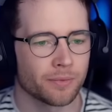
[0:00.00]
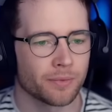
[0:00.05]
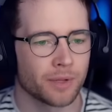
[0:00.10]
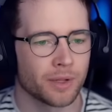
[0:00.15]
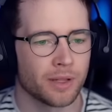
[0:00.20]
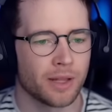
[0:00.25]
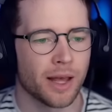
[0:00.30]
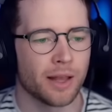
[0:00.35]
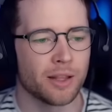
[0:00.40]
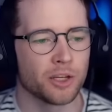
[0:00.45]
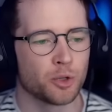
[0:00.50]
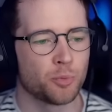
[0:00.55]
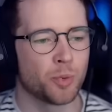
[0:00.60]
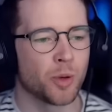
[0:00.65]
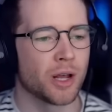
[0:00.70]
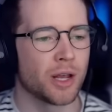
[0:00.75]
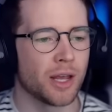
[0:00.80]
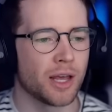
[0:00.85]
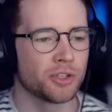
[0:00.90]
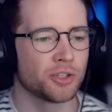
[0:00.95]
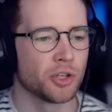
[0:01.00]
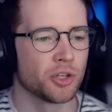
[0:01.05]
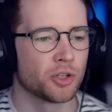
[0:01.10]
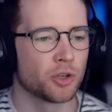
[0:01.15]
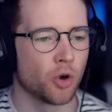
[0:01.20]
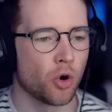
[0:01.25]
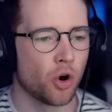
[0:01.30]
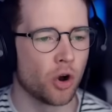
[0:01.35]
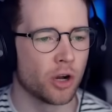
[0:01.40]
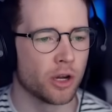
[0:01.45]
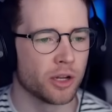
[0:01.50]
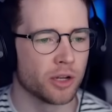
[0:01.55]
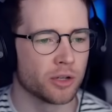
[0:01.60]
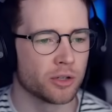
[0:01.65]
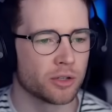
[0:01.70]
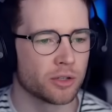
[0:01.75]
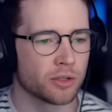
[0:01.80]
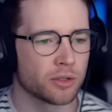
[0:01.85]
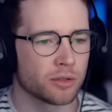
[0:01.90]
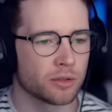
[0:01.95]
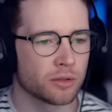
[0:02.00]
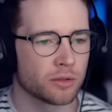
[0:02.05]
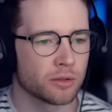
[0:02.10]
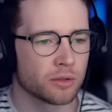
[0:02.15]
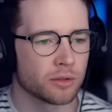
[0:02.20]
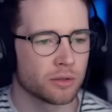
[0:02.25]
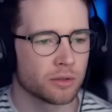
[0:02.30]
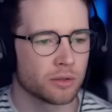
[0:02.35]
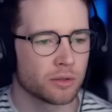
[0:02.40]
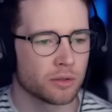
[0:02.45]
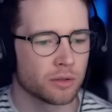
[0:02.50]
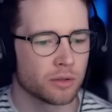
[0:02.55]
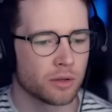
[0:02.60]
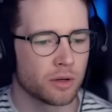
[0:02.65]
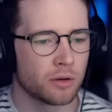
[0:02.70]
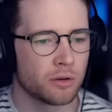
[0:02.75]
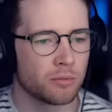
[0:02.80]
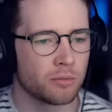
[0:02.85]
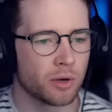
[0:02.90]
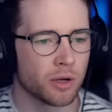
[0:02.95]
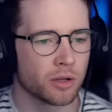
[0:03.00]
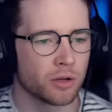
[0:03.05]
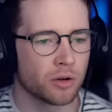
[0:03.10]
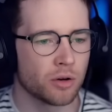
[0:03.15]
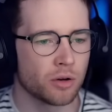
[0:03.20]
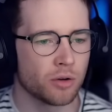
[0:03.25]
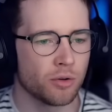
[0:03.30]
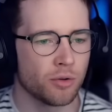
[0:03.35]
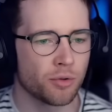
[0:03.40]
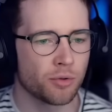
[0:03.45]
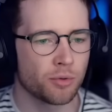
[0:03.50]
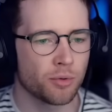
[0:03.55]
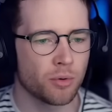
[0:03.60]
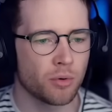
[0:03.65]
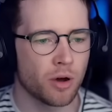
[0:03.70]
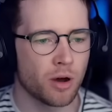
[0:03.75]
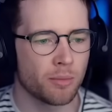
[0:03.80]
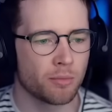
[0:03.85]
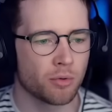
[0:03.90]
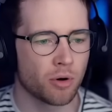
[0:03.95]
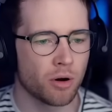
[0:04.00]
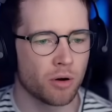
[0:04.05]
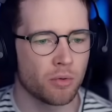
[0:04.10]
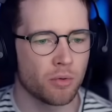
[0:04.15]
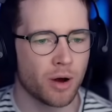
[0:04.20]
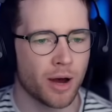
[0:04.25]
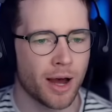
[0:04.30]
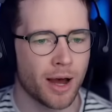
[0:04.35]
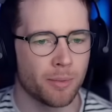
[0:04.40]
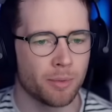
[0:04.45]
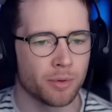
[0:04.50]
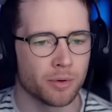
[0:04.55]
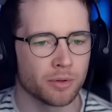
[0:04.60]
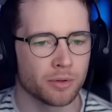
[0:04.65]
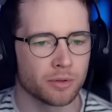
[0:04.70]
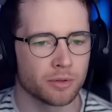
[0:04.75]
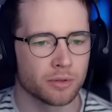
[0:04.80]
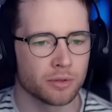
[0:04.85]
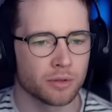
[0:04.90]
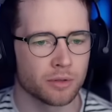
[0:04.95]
Let this be a lesson to all ears. Oh my god, who threw up, bro? What happened?